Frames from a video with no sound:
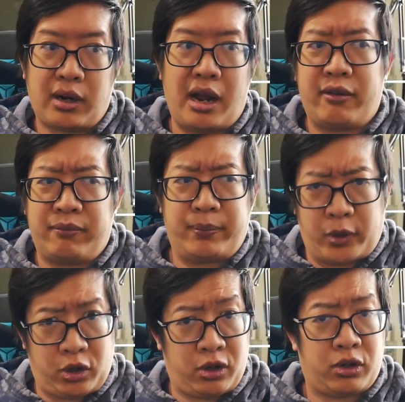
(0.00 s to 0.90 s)
I've
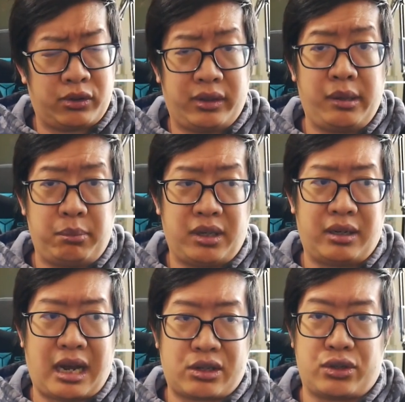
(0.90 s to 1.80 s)
currently been
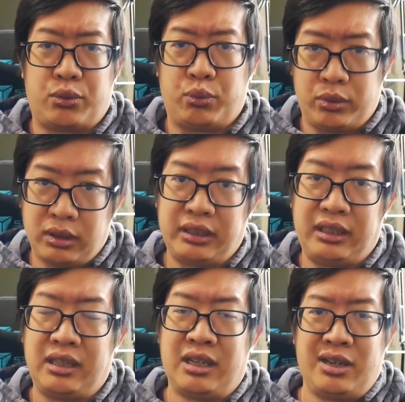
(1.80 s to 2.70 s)
actually
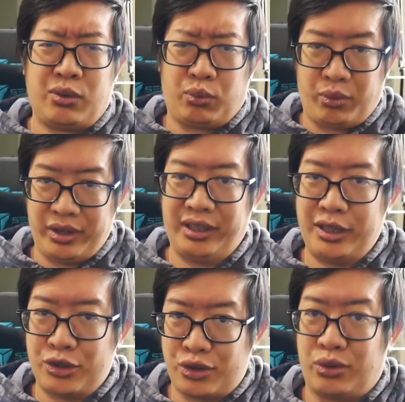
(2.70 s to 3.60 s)
really
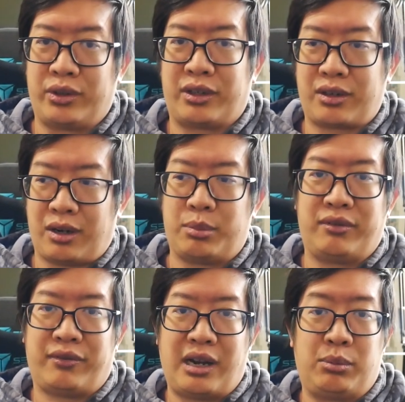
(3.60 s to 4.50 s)
enjoying carbon
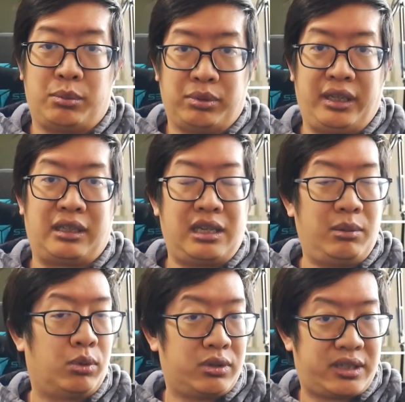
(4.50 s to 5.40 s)
fiber plate
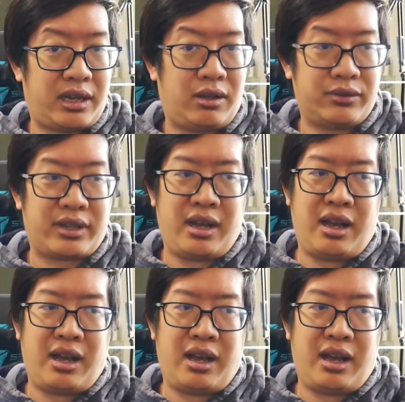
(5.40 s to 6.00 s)
keyboard sounds.